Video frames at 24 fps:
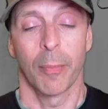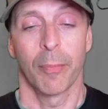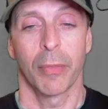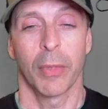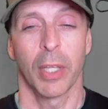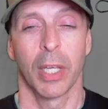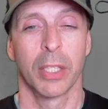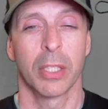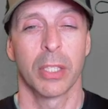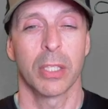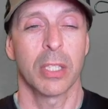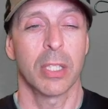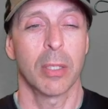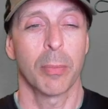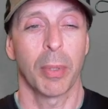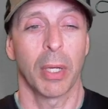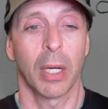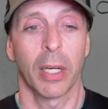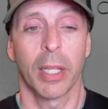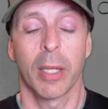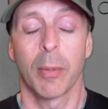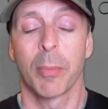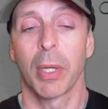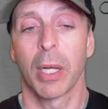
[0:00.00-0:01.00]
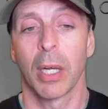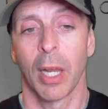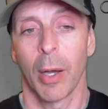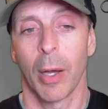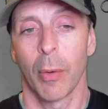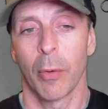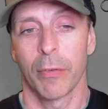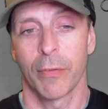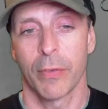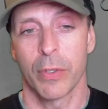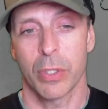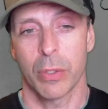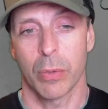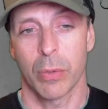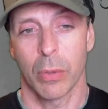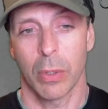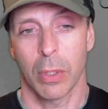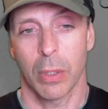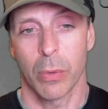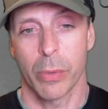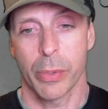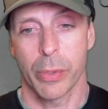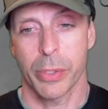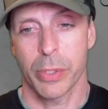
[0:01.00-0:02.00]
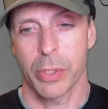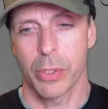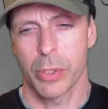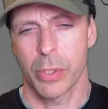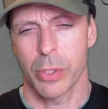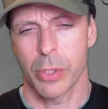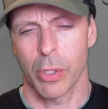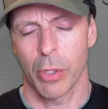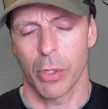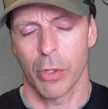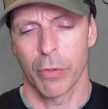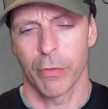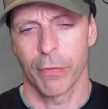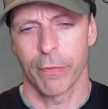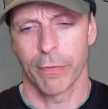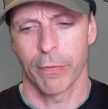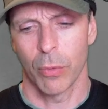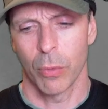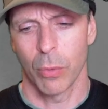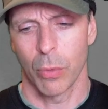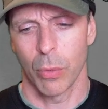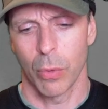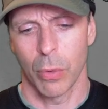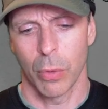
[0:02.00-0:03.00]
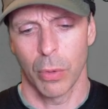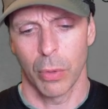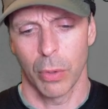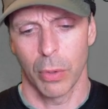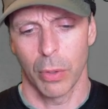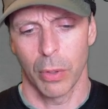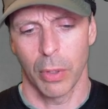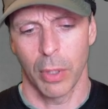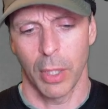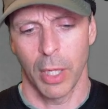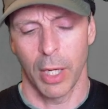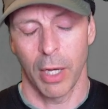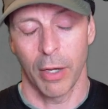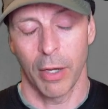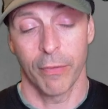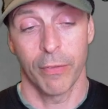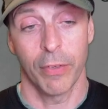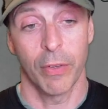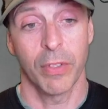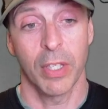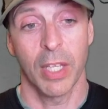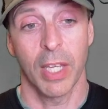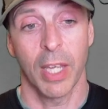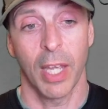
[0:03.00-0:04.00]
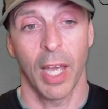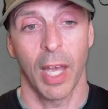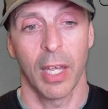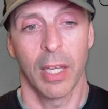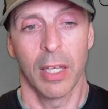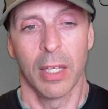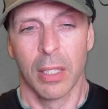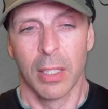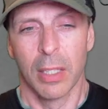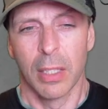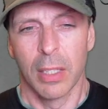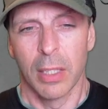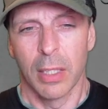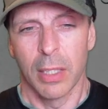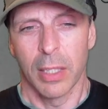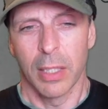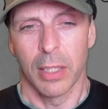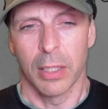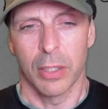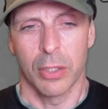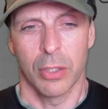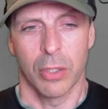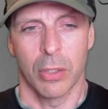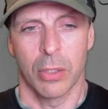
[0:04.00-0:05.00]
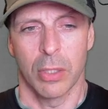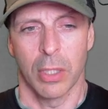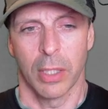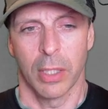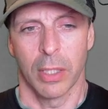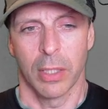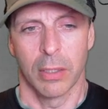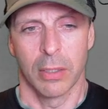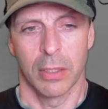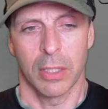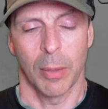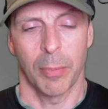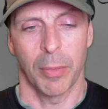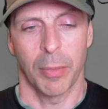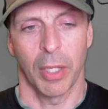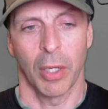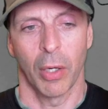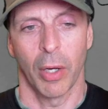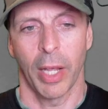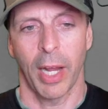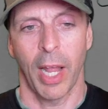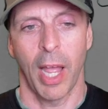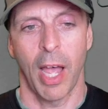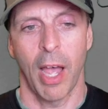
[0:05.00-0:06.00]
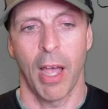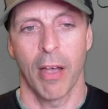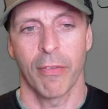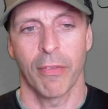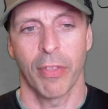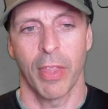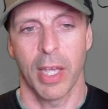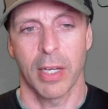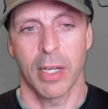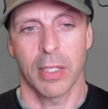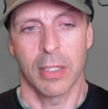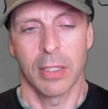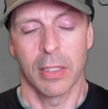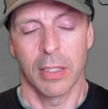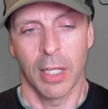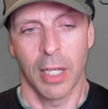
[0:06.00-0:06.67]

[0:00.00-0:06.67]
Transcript: It's typically a bit lower for shorter courses, so for 50k it's usually something like half that.